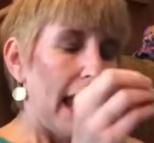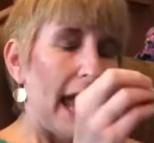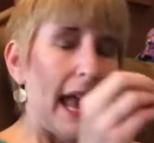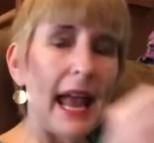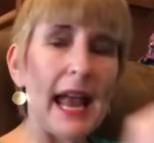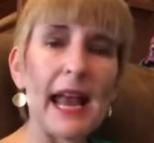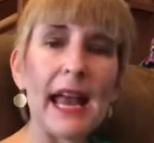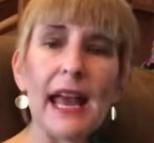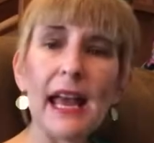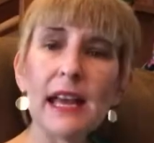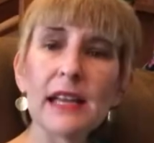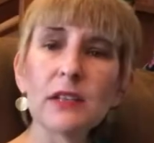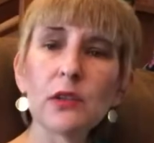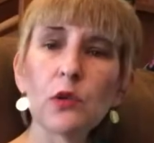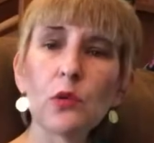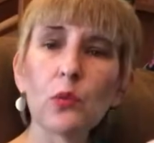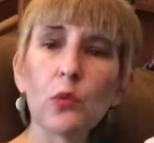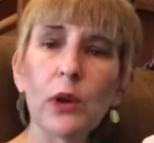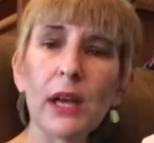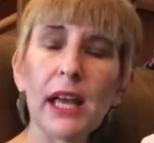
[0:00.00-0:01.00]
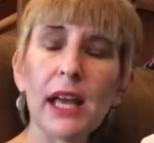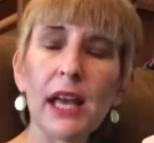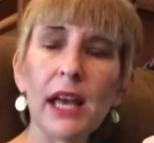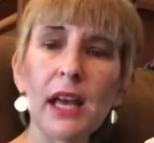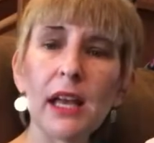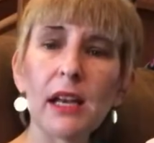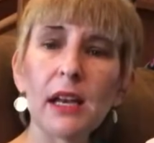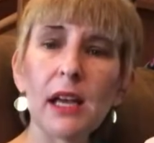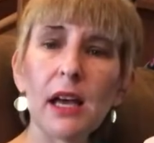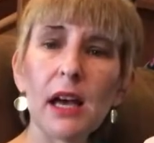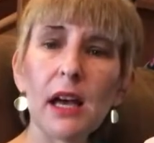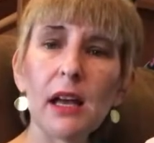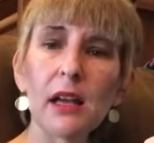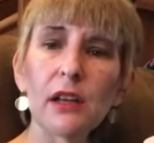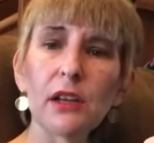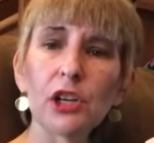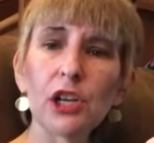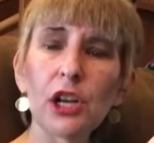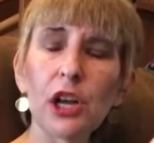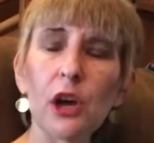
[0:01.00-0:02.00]
And when
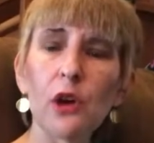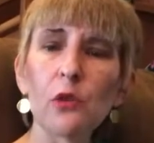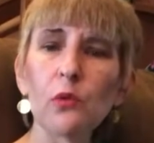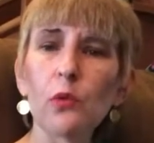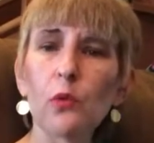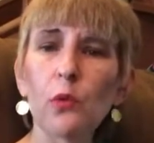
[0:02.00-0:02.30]
you know,